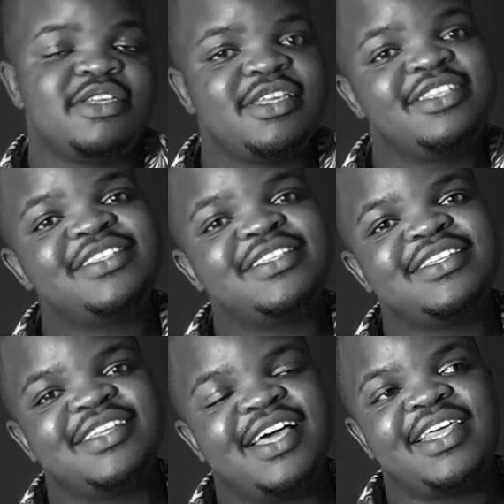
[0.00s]
it's
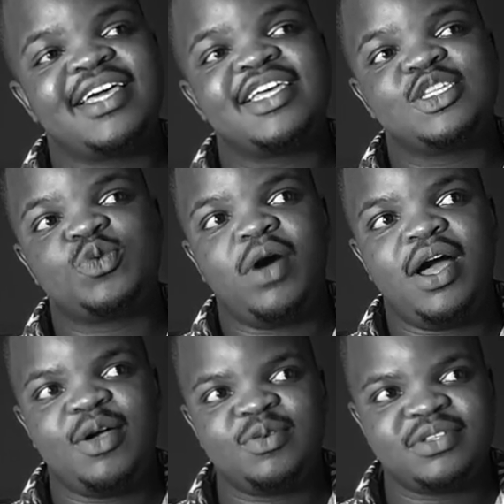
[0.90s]
it, I think it's
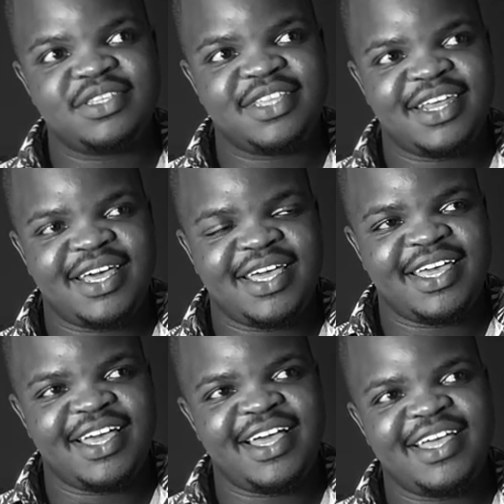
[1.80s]
wild that I,
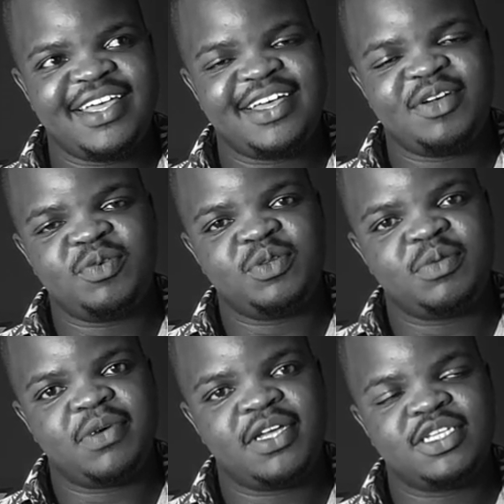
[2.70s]
I I would
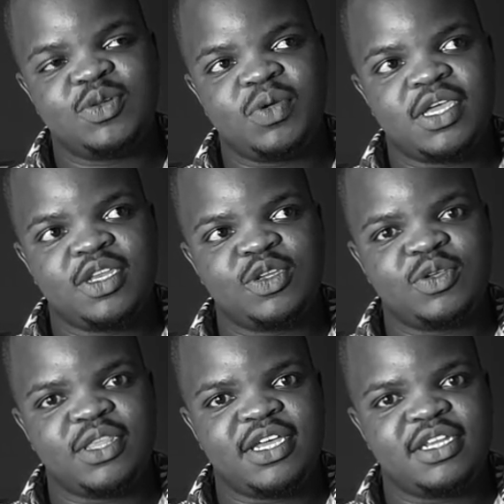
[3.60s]
imagine we can
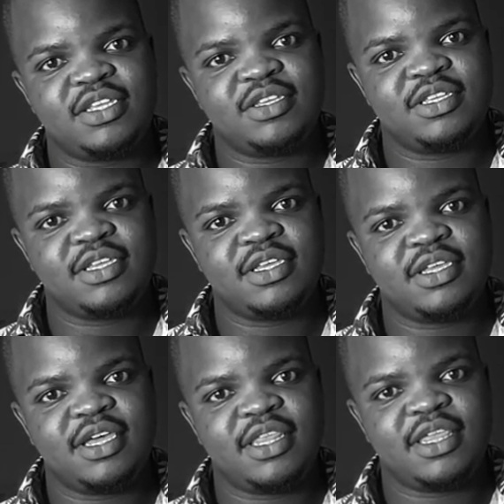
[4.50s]
do that. You see, I